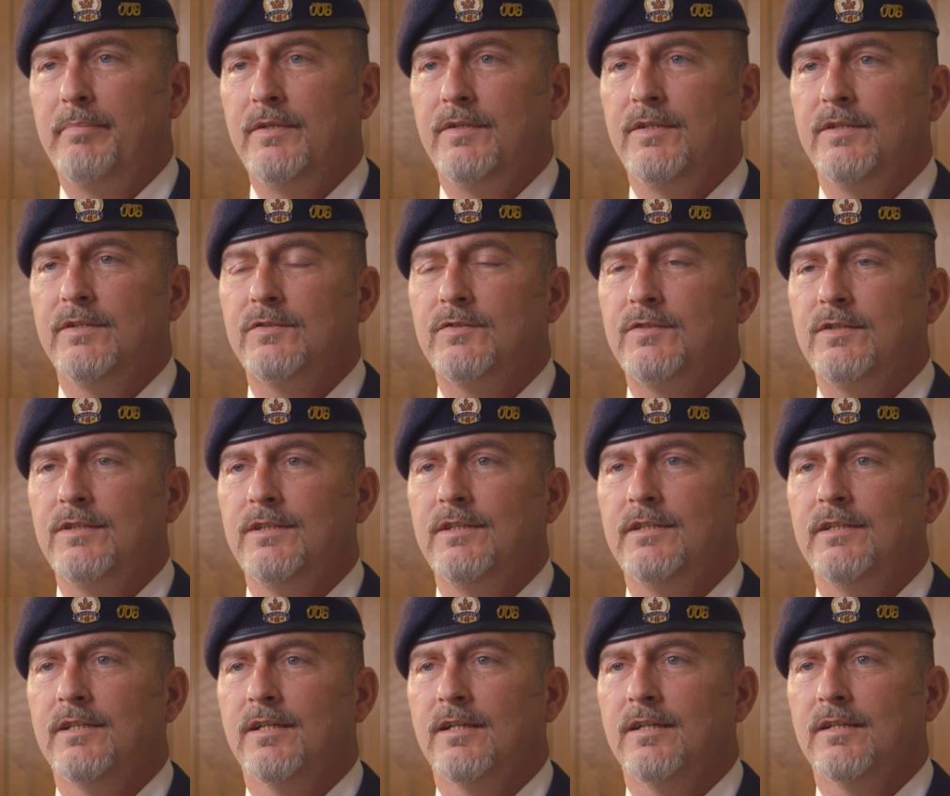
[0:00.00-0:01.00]

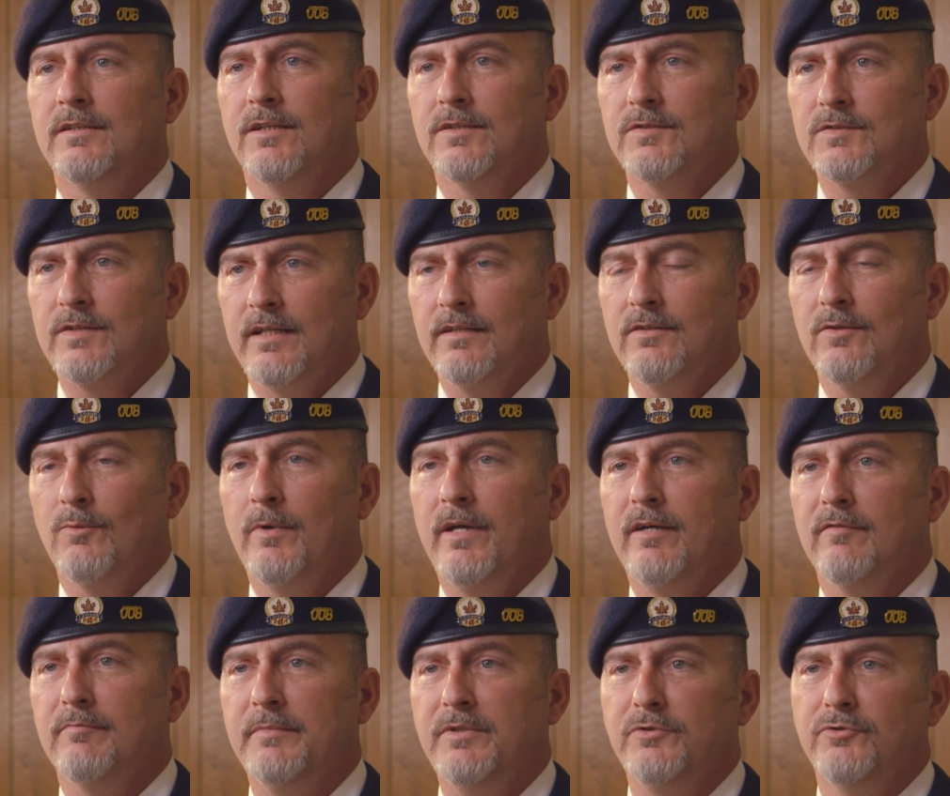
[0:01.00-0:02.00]
PTSD does get in the way
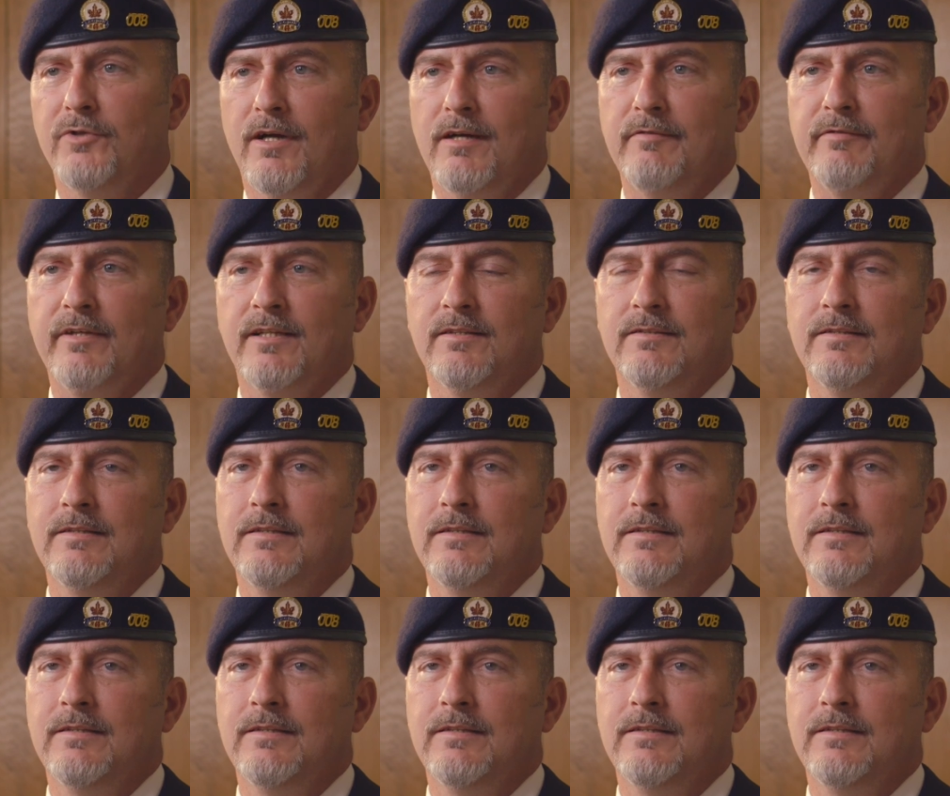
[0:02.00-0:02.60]
of me driving.